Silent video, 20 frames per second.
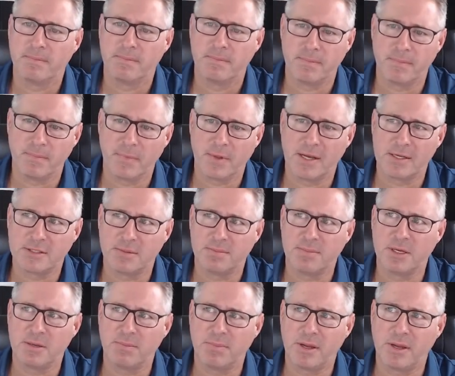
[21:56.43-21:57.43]
That's a
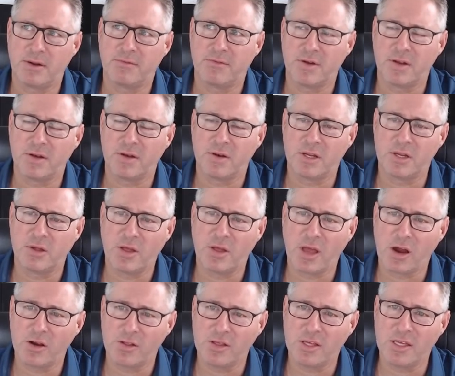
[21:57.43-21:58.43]
big benefit. The
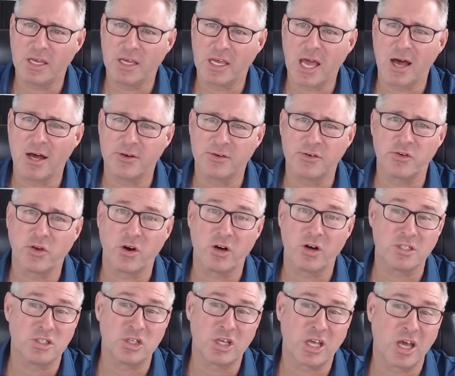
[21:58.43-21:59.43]
only thing you can't do,
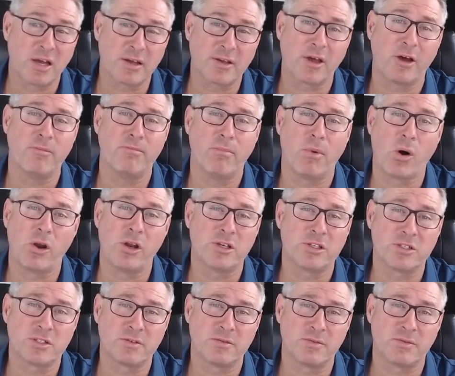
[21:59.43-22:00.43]
guys, you can't go
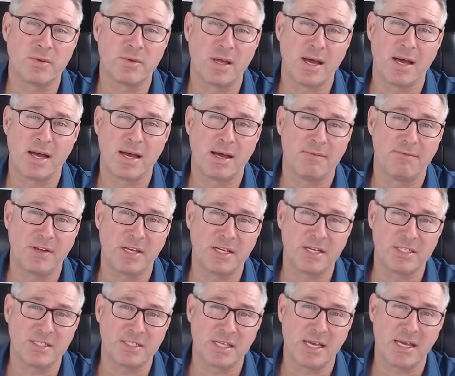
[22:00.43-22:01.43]
minus
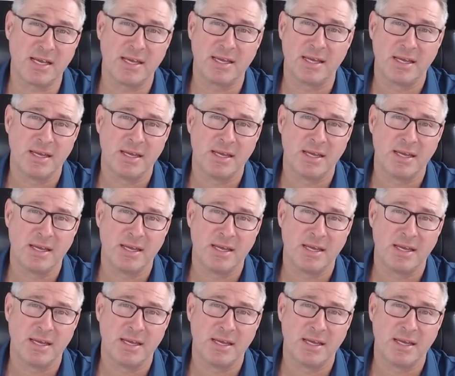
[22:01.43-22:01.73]
figures there.